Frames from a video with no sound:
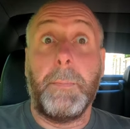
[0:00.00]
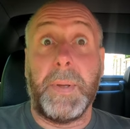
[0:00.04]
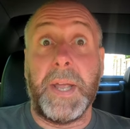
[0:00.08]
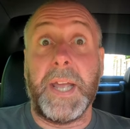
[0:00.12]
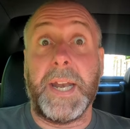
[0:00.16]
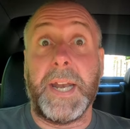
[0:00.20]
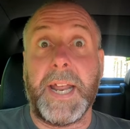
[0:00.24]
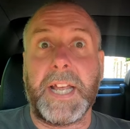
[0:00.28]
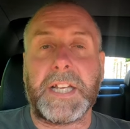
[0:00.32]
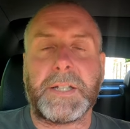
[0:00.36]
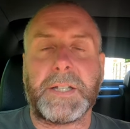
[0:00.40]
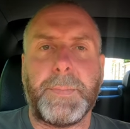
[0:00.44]

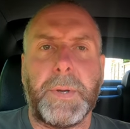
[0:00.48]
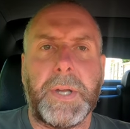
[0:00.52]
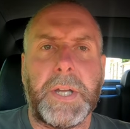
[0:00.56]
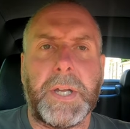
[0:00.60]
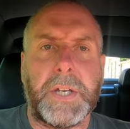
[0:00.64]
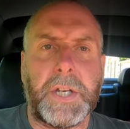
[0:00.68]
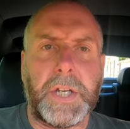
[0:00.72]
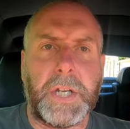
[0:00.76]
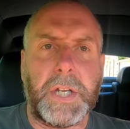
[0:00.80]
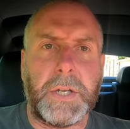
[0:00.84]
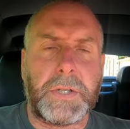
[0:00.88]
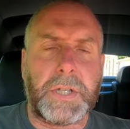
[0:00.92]
be an
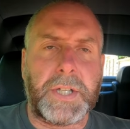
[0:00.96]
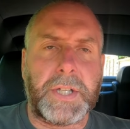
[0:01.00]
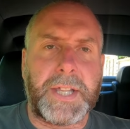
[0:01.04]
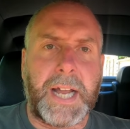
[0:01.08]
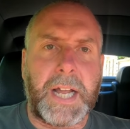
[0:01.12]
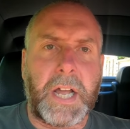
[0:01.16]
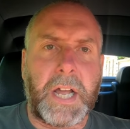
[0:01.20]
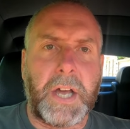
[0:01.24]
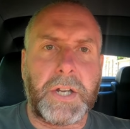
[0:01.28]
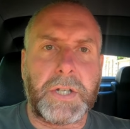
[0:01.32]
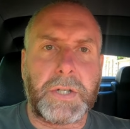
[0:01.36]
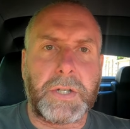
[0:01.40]
expert in the use of
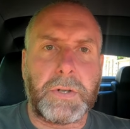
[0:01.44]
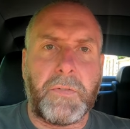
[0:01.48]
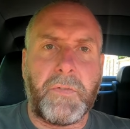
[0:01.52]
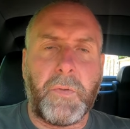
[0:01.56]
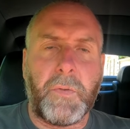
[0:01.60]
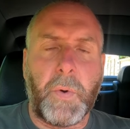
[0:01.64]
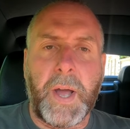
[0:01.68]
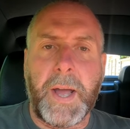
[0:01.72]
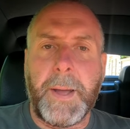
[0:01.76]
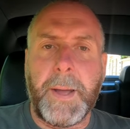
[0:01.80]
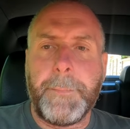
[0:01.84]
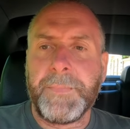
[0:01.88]
that kind of
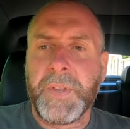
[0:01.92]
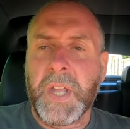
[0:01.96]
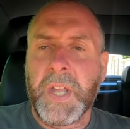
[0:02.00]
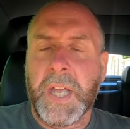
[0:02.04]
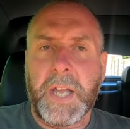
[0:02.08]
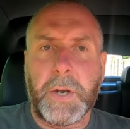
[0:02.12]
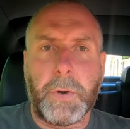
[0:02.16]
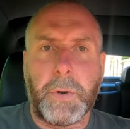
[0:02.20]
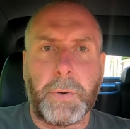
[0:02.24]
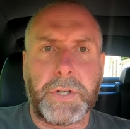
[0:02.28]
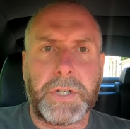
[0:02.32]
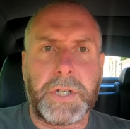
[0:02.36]
software
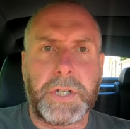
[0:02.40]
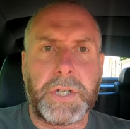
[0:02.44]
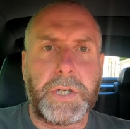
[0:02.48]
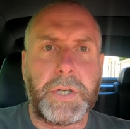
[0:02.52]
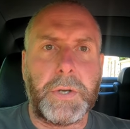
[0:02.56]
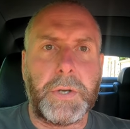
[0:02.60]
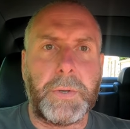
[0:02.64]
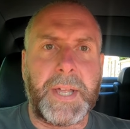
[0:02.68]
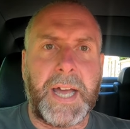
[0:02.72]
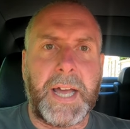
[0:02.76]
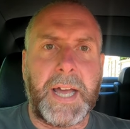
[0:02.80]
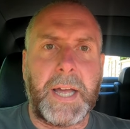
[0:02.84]
in order to
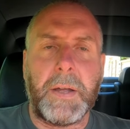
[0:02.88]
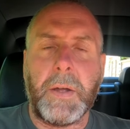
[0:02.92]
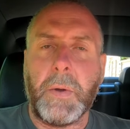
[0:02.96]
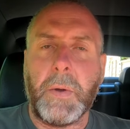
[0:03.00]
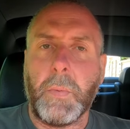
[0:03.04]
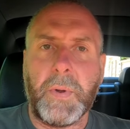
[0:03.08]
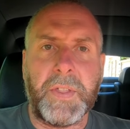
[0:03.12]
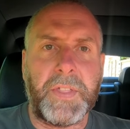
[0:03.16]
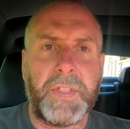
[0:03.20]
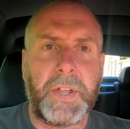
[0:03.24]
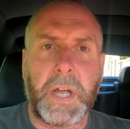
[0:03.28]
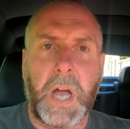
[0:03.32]
do that.
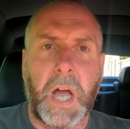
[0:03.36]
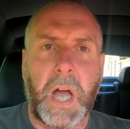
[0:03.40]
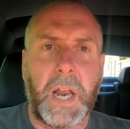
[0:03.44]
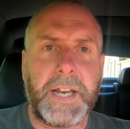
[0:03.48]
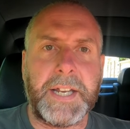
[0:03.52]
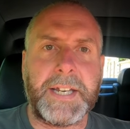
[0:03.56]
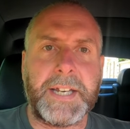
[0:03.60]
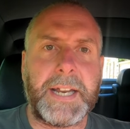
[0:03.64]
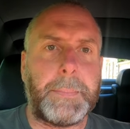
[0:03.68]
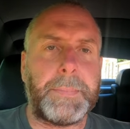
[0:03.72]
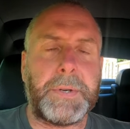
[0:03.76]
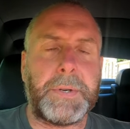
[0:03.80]
With the
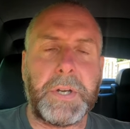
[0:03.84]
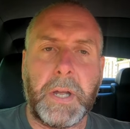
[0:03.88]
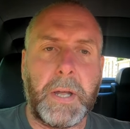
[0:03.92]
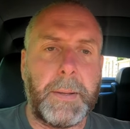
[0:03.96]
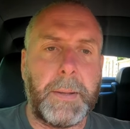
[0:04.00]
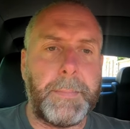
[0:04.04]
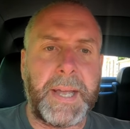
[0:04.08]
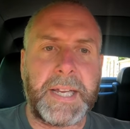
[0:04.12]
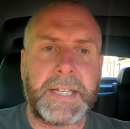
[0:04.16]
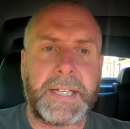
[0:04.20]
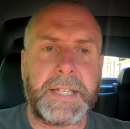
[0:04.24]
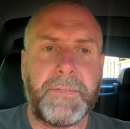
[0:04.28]
Carly adapter,
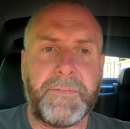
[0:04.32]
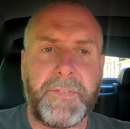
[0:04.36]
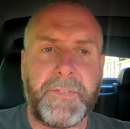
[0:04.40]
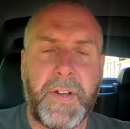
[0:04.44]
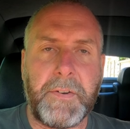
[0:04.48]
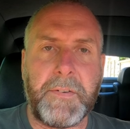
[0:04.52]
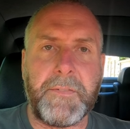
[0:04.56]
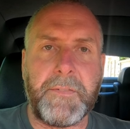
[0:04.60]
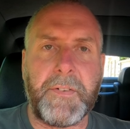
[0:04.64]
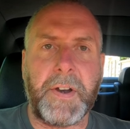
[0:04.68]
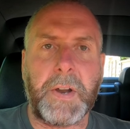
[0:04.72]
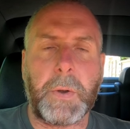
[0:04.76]
it makes it
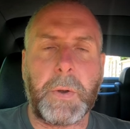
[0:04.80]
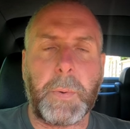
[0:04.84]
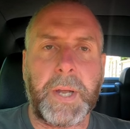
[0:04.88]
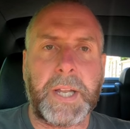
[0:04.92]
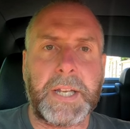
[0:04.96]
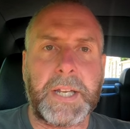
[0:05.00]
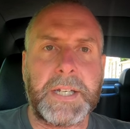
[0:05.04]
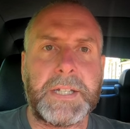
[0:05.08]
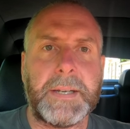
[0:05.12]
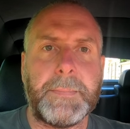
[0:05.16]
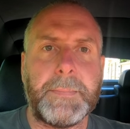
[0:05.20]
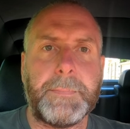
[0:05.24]
very, very
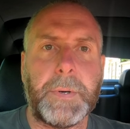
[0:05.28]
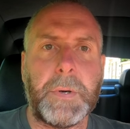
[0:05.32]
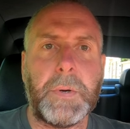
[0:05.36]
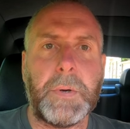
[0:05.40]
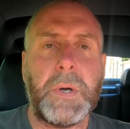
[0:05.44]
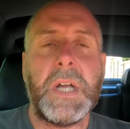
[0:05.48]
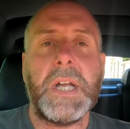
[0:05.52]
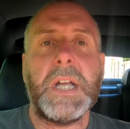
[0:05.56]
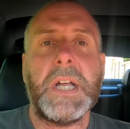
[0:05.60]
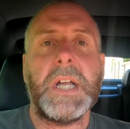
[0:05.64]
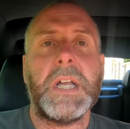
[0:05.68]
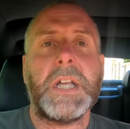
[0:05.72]
quick and
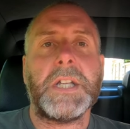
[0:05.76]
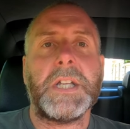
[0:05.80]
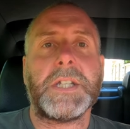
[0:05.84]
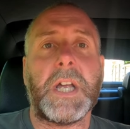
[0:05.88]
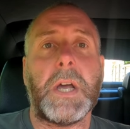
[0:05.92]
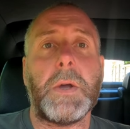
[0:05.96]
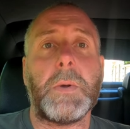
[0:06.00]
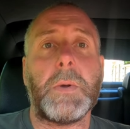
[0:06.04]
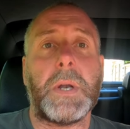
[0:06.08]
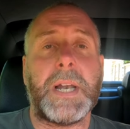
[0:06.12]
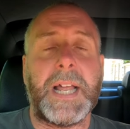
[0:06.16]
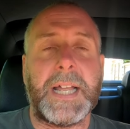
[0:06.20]
simple.
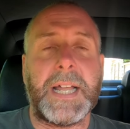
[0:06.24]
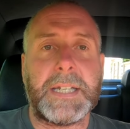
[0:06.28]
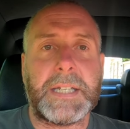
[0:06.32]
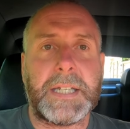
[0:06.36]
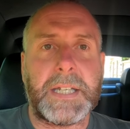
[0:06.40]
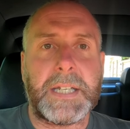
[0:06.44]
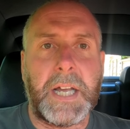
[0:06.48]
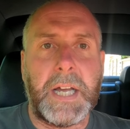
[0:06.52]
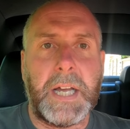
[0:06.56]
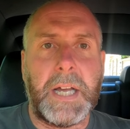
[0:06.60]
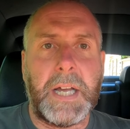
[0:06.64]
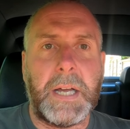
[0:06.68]
So
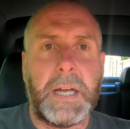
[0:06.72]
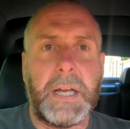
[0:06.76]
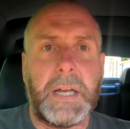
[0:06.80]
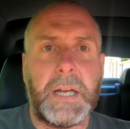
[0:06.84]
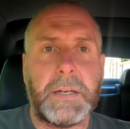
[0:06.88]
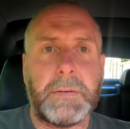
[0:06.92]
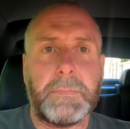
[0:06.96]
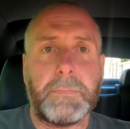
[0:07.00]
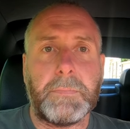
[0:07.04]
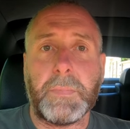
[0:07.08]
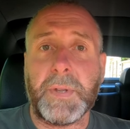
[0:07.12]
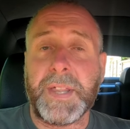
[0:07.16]
let's
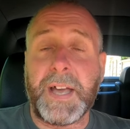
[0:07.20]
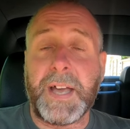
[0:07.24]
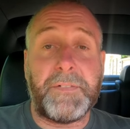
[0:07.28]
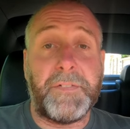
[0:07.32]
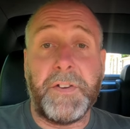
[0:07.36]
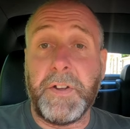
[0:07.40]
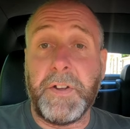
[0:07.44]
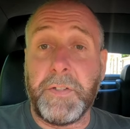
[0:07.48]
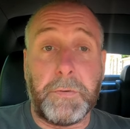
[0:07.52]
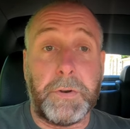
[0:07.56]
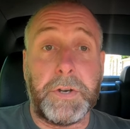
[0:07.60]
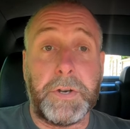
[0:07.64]

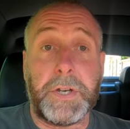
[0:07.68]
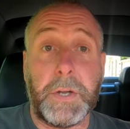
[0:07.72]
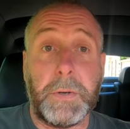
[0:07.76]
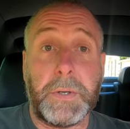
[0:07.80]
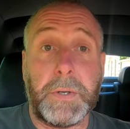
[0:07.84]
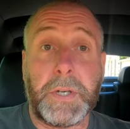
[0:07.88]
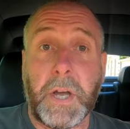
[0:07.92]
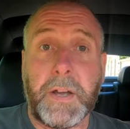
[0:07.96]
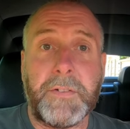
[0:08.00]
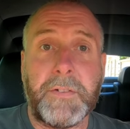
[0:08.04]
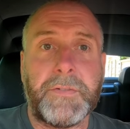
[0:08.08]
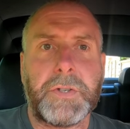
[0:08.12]
without further
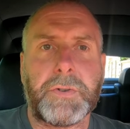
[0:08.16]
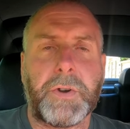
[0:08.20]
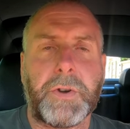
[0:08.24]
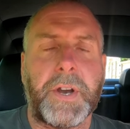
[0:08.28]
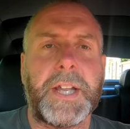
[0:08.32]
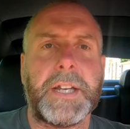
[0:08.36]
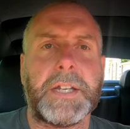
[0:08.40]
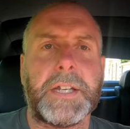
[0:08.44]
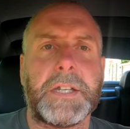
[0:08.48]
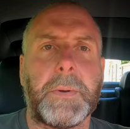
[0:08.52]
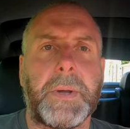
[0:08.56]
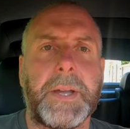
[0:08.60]
ado dive
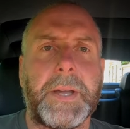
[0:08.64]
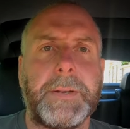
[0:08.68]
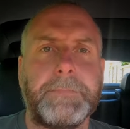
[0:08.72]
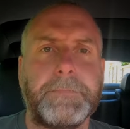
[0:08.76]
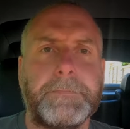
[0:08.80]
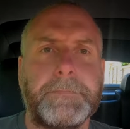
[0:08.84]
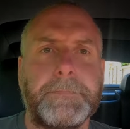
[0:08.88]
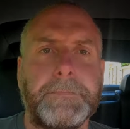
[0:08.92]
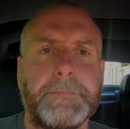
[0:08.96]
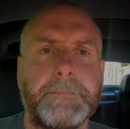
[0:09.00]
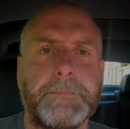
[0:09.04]
straight into it.